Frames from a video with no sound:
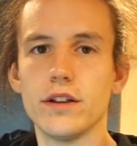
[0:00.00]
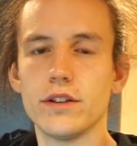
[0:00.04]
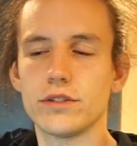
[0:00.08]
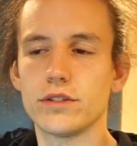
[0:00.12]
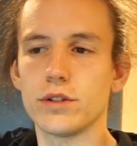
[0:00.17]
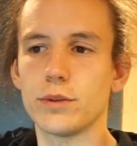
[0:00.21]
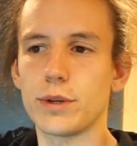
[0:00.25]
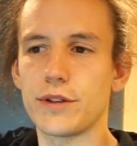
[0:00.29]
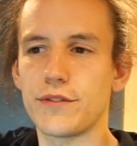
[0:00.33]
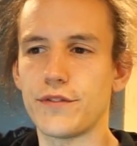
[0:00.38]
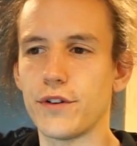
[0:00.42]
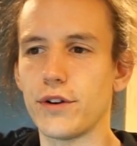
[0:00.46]

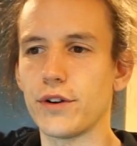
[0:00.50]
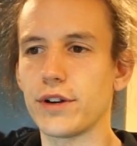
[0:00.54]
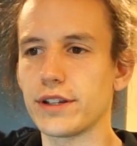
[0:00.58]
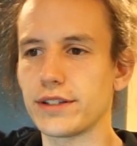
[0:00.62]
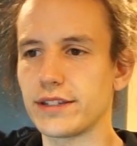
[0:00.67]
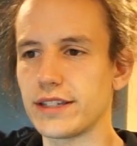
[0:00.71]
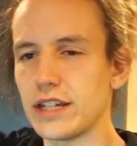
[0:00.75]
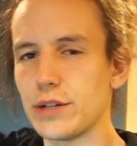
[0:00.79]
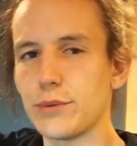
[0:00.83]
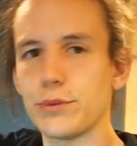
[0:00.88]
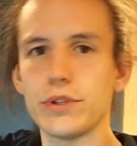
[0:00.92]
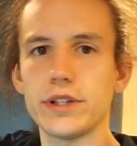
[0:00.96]
So we
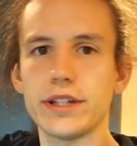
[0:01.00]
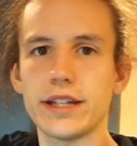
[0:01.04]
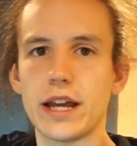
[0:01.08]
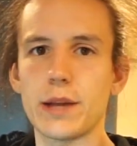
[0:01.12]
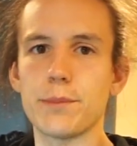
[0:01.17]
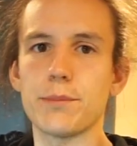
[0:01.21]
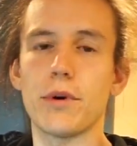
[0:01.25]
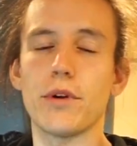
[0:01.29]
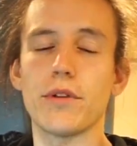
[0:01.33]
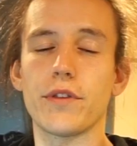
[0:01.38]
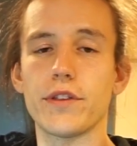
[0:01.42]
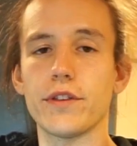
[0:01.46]
focus equally
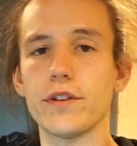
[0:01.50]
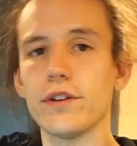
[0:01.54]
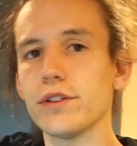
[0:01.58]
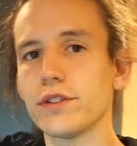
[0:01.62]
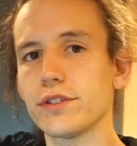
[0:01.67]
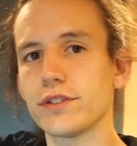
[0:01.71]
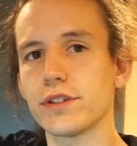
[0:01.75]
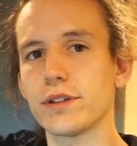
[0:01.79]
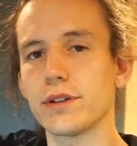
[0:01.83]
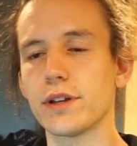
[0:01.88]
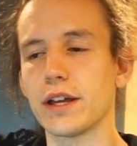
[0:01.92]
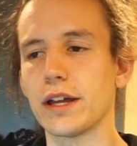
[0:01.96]
on both of
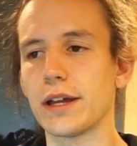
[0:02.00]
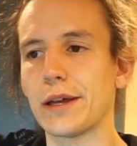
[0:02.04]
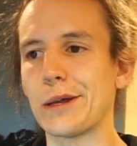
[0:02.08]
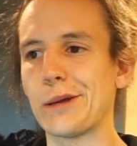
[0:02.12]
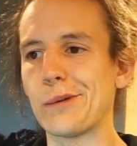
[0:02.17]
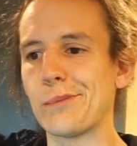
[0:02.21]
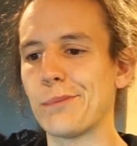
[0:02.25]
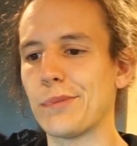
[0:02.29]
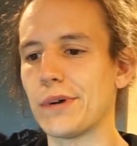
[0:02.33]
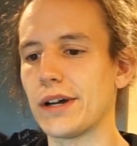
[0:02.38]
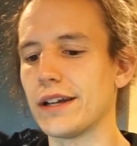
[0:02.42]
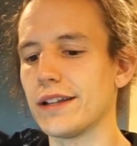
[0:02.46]
those.
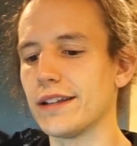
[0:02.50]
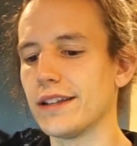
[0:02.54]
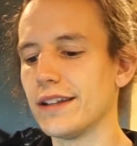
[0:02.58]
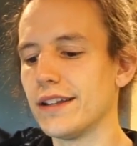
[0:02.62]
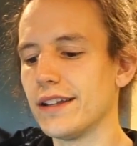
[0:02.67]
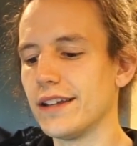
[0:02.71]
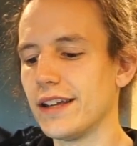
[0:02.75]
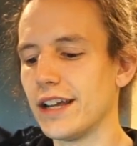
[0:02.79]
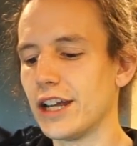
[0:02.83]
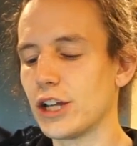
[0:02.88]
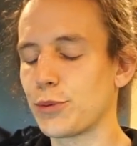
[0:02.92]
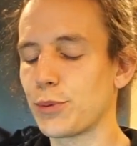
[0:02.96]
Um, but
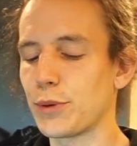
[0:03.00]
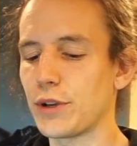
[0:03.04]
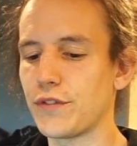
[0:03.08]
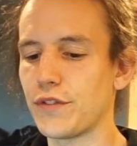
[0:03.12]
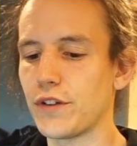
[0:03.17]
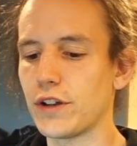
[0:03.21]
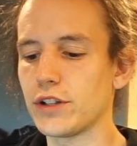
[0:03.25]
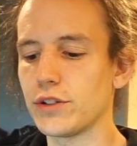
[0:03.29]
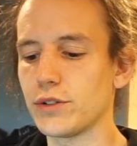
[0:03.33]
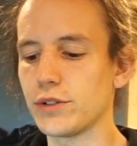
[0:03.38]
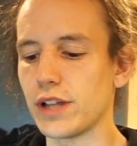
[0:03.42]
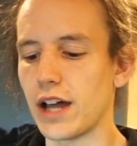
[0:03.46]
it's pretty
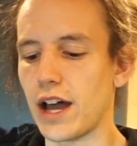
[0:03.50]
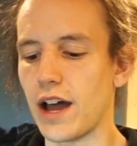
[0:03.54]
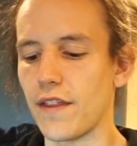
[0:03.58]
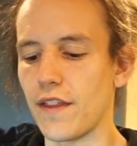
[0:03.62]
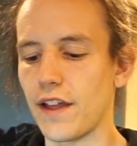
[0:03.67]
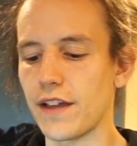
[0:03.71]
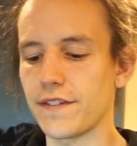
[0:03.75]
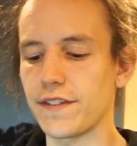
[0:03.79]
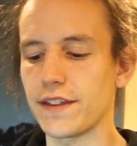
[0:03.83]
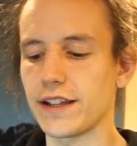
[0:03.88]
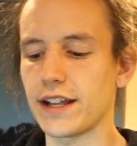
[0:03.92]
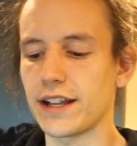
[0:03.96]
fun doing the
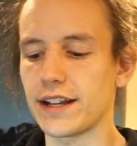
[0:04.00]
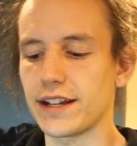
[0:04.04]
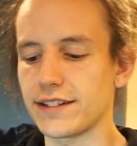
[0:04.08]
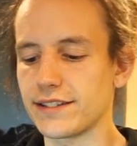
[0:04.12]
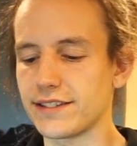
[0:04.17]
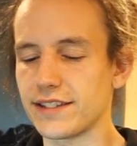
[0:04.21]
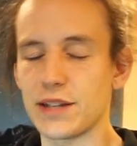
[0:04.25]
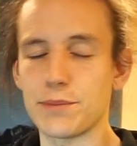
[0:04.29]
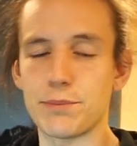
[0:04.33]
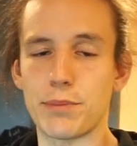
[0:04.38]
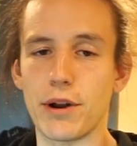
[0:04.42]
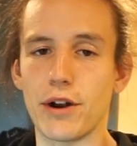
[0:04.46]
online thing. I can
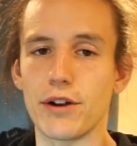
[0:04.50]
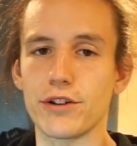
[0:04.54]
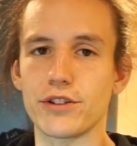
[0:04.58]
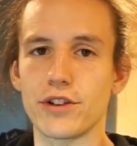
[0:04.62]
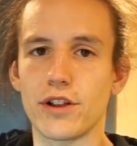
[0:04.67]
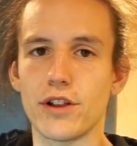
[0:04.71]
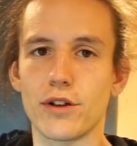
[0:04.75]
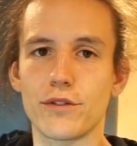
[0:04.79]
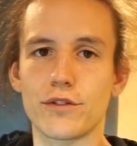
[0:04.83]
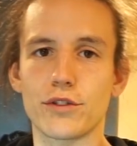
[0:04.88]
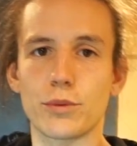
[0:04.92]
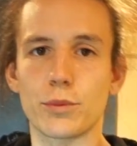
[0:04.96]
send parts
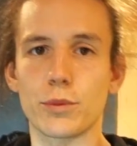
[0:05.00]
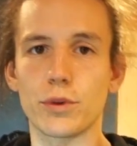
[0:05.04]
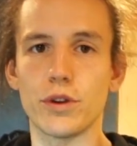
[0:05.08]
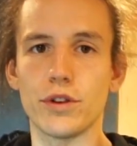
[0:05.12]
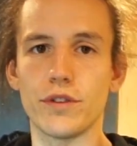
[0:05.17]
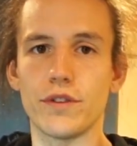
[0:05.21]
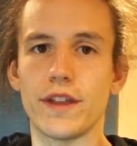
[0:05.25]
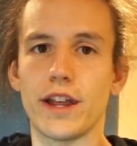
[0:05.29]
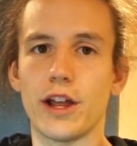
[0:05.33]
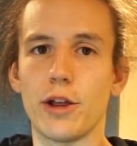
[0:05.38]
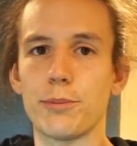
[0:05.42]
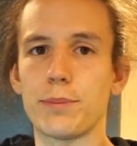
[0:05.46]
all over the world
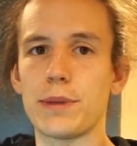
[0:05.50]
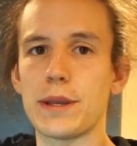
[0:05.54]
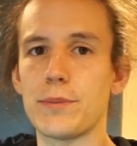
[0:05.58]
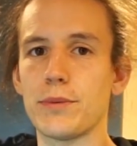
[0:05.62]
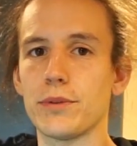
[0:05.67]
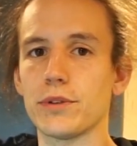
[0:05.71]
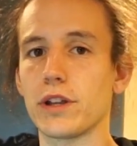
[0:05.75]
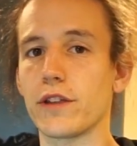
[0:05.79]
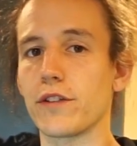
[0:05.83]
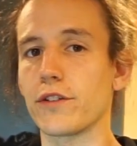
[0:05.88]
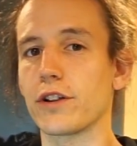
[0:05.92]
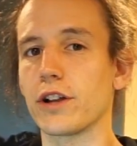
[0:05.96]
and help people
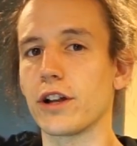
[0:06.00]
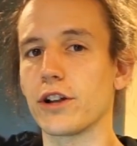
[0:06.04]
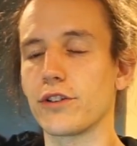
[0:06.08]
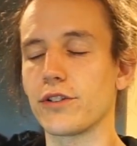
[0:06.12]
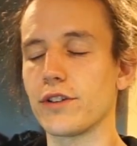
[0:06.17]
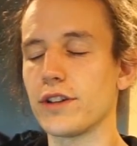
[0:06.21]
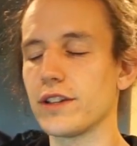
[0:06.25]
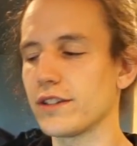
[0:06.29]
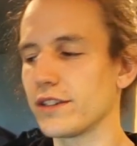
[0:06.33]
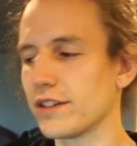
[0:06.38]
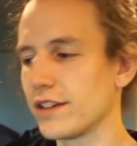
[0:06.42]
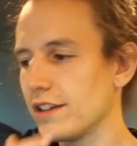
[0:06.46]
in other
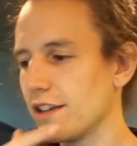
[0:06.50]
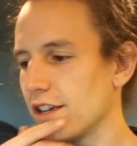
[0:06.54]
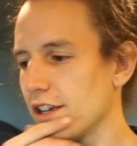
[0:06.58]
countries.